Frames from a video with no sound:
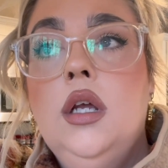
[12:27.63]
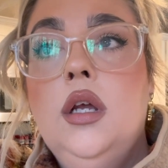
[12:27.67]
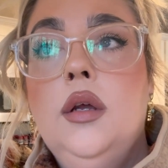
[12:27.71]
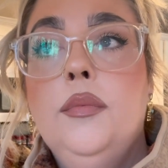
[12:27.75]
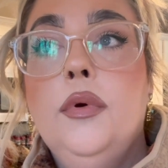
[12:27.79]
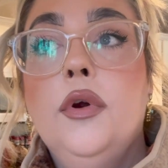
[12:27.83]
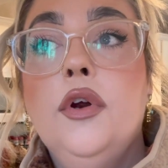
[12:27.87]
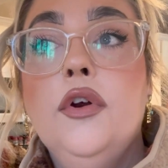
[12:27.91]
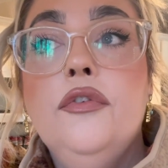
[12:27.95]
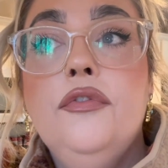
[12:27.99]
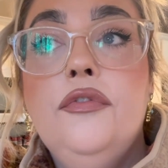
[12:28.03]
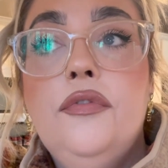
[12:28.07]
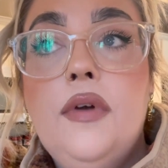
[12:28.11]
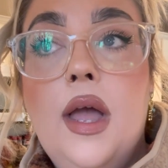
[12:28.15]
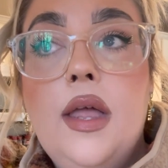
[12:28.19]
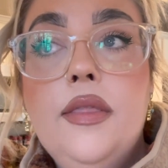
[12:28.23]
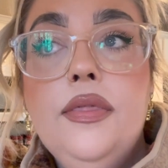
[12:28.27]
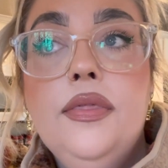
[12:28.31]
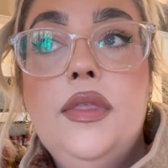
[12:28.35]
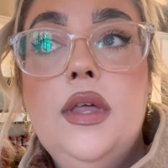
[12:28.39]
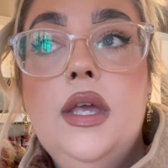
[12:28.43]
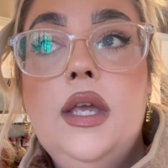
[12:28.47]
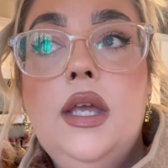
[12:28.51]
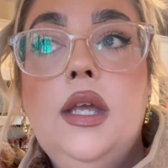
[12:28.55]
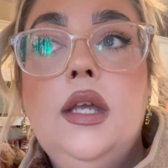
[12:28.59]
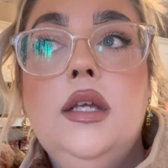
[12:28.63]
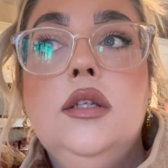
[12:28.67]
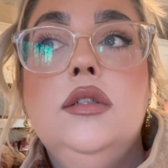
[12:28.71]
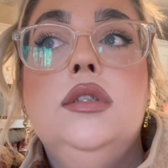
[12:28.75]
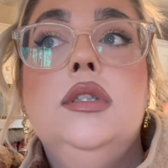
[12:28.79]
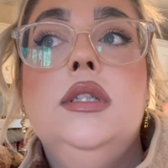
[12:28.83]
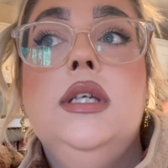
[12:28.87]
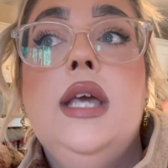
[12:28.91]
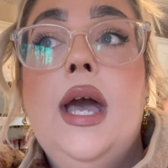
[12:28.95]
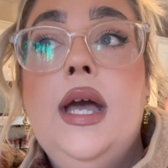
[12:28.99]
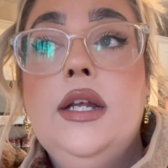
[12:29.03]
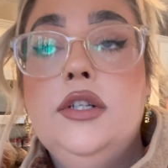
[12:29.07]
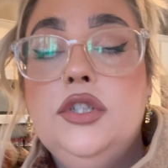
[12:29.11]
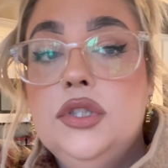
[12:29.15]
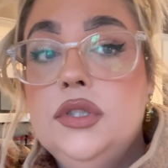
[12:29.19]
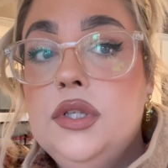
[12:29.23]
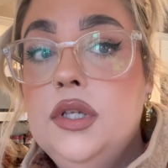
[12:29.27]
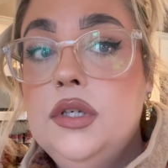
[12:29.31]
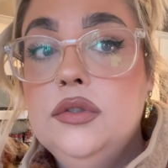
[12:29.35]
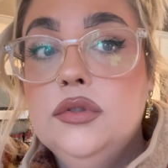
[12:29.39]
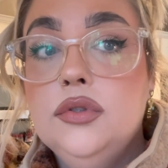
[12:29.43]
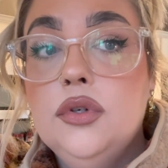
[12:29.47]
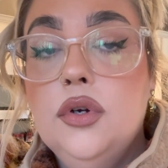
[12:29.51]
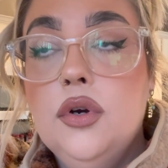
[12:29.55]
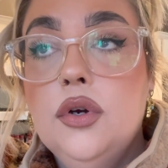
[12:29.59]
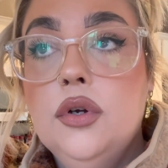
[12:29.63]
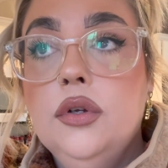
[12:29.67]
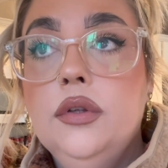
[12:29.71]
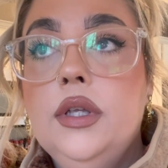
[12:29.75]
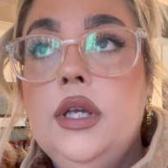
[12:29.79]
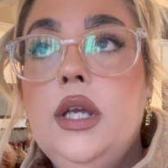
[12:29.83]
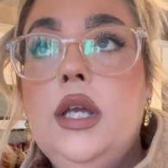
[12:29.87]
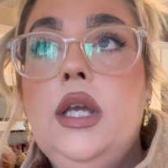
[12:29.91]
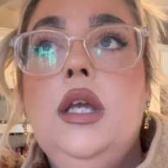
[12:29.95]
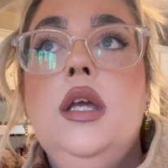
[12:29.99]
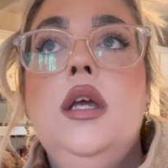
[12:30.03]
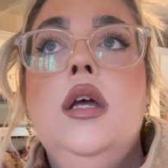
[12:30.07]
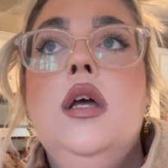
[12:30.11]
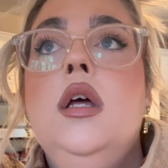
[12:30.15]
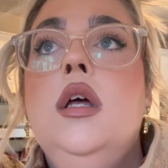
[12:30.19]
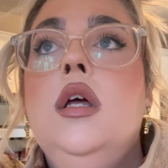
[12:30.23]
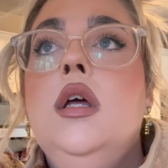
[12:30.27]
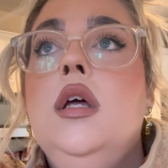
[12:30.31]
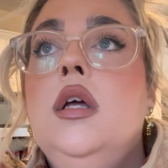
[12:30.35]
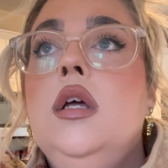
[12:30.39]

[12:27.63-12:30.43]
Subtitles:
prevent things, catch things early?